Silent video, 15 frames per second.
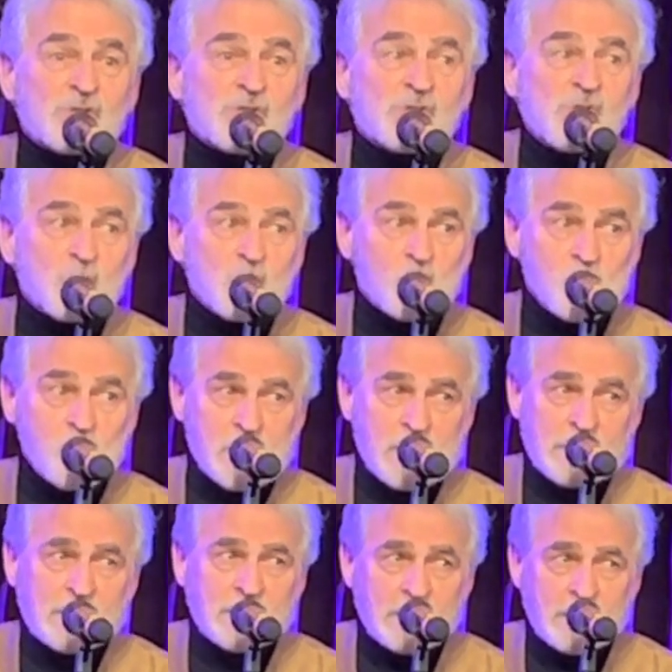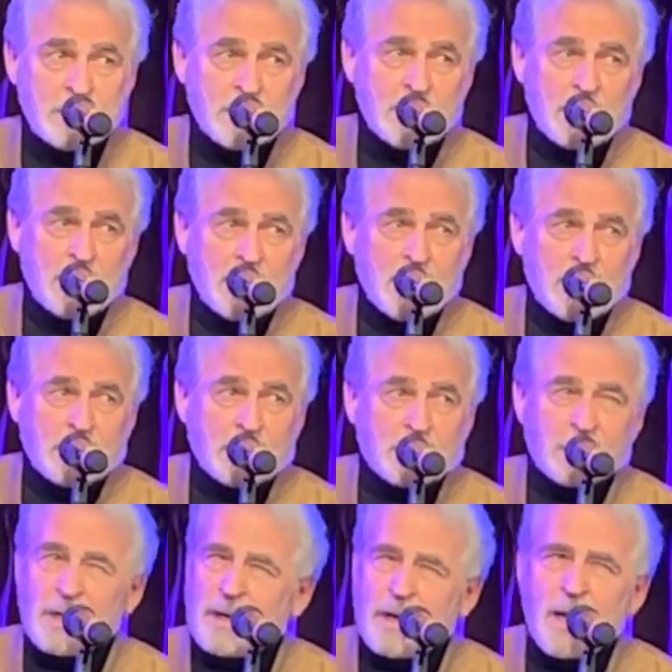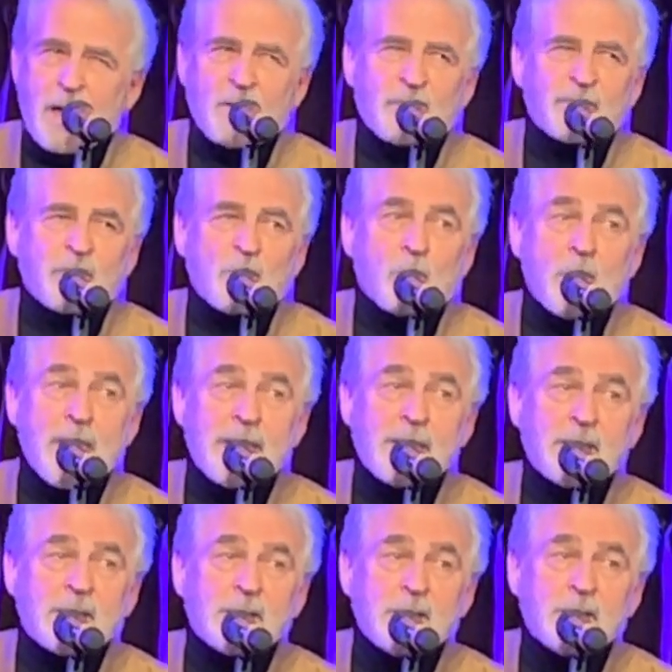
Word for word: Sue. Get out the way,